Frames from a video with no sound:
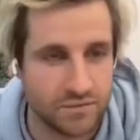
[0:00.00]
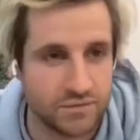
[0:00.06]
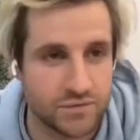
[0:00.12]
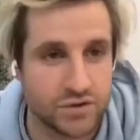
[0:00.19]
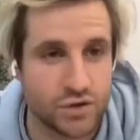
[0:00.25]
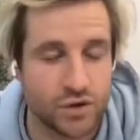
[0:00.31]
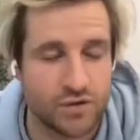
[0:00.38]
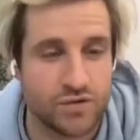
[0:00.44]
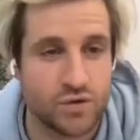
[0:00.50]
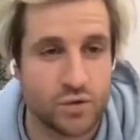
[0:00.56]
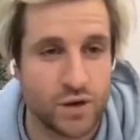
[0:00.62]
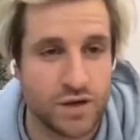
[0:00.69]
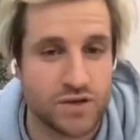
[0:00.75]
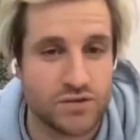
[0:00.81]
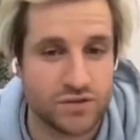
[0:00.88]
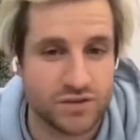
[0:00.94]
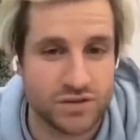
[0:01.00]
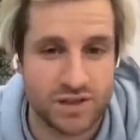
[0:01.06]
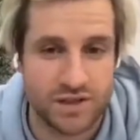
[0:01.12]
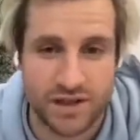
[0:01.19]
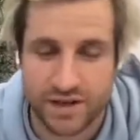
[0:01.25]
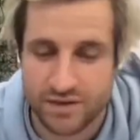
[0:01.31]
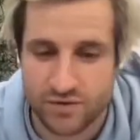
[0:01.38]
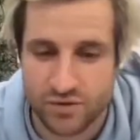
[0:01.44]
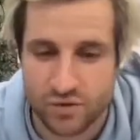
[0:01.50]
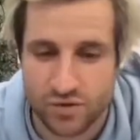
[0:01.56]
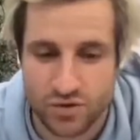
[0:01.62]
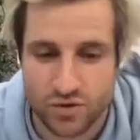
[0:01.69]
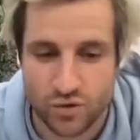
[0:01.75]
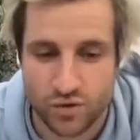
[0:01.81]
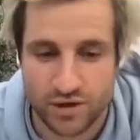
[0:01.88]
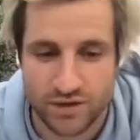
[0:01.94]
So if you're interested and if you
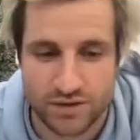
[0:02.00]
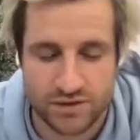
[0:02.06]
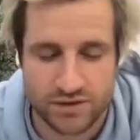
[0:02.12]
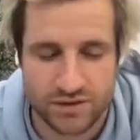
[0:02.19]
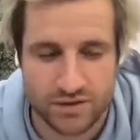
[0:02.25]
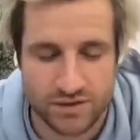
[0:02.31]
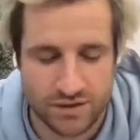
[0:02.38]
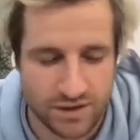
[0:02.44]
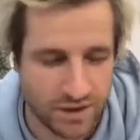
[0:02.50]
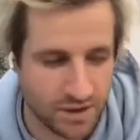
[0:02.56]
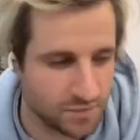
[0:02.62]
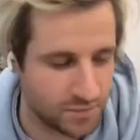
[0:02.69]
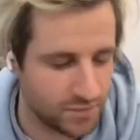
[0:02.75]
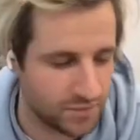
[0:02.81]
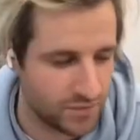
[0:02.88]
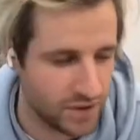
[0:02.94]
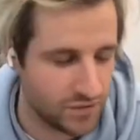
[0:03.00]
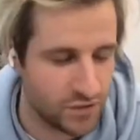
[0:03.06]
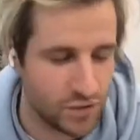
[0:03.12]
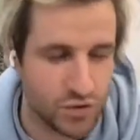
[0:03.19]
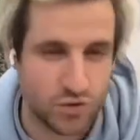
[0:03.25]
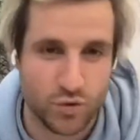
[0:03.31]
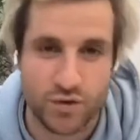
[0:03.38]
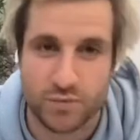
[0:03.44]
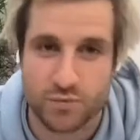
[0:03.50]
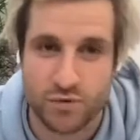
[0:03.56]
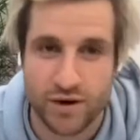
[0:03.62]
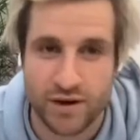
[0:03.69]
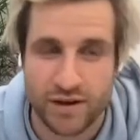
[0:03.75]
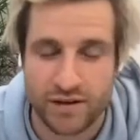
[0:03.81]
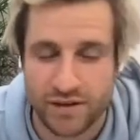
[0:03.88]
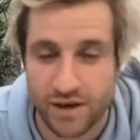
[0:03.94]
enjoy the
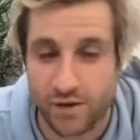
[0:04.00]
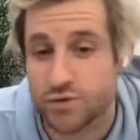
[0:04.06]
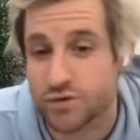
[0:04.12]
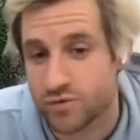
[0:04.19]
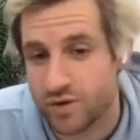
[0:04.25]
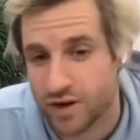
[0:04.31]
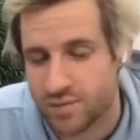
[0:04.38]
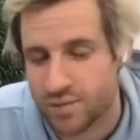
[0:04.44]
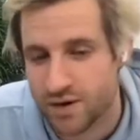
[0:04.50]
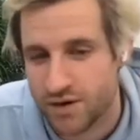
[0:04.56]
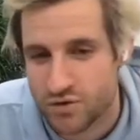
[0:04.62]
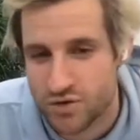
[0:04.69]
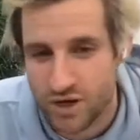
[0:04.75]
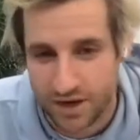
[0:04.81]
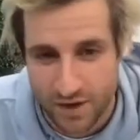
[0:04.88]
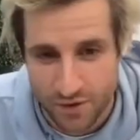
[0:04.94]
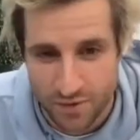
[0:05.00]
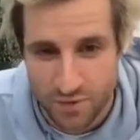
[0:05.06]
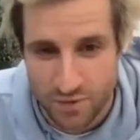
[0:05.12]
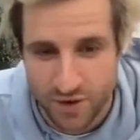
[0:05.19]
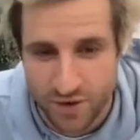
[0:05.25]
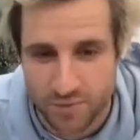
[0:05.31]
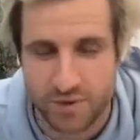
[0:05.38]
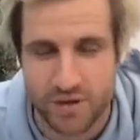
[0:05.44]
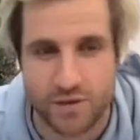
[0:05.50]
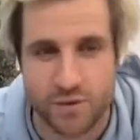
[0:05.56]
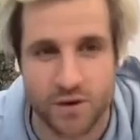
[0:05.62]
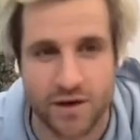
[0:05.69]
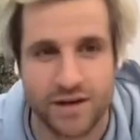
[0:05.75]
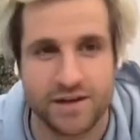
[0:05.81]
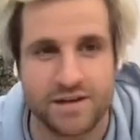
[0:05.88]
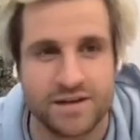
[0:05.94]
product, I also recommend you check out the product, by the
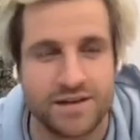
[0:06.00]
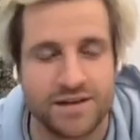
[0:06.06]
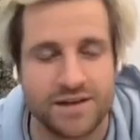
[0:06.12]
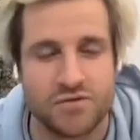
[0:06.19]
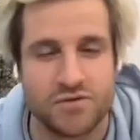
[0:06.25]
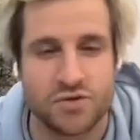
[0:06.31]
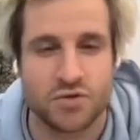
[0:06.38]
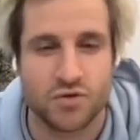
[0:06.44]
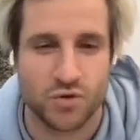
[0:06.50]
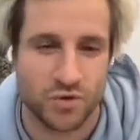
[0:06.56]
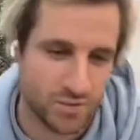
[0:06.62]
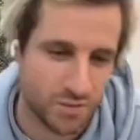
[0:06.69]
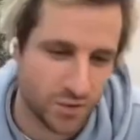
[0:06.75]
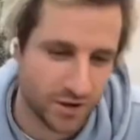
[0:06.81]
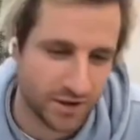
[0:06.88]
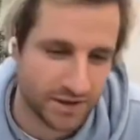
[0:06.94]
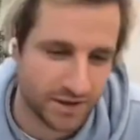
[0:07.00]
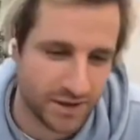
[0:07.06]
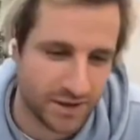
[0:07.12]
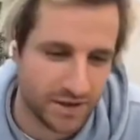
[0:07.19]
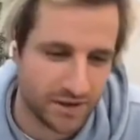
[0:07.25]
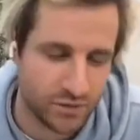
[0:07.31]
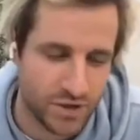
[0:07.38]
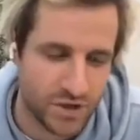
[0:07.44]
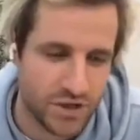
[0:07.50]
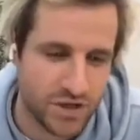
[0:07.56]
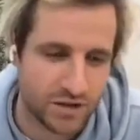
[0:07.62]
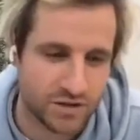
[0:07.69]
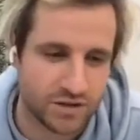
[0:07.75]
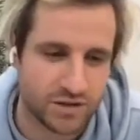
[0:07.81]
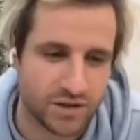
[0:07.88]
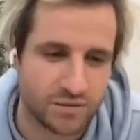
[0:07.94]
way. If you enjoy the product, then reach
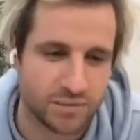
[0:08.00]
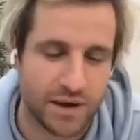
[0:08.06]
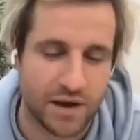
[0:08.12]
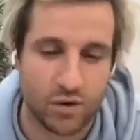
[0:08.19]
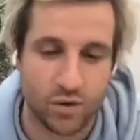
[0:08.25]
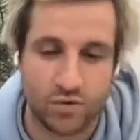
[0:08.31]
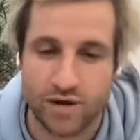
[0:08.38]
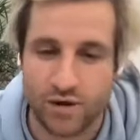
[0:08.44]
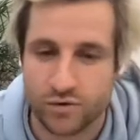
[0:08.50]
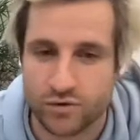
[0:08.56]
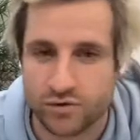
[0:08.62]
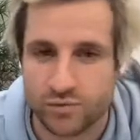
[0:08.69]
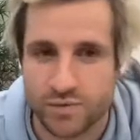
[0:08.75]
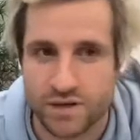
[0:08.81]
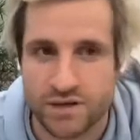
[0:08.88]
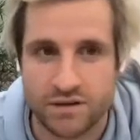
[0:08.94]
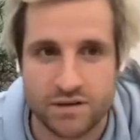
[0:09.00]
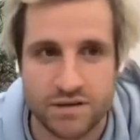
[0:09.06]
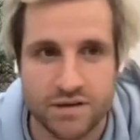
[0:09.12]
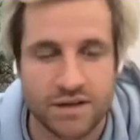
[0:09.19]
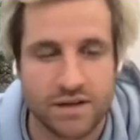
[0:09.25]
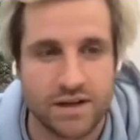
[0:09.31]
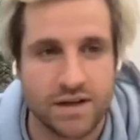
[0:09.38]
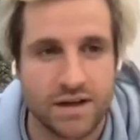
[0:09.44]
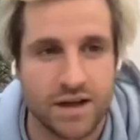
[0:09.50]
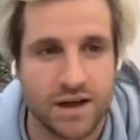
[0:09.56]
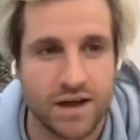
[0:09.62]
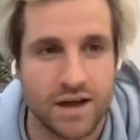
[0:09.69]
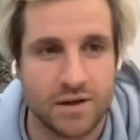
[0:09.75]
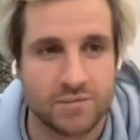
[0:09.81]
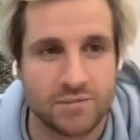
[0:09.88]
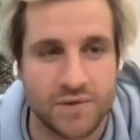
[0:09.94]
out to Paulova or to me.
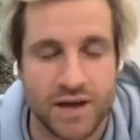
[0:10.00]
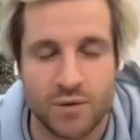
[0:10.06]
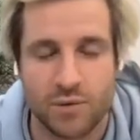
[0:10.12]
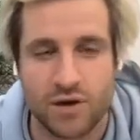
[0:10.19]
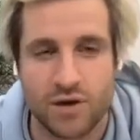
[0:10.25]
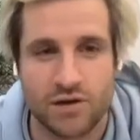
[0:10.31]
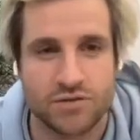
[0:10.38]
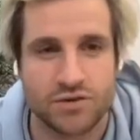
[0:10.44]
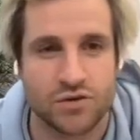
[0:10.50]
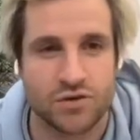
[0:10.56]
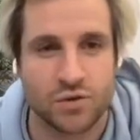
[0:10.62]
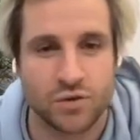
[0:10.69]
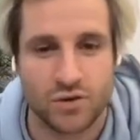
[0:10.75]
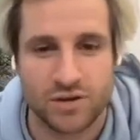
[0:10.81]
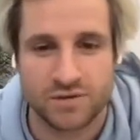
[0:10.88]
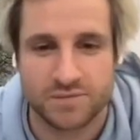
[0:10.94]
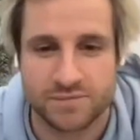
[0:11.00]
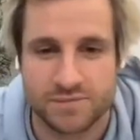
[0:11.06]
Yeah, we'd love to talk.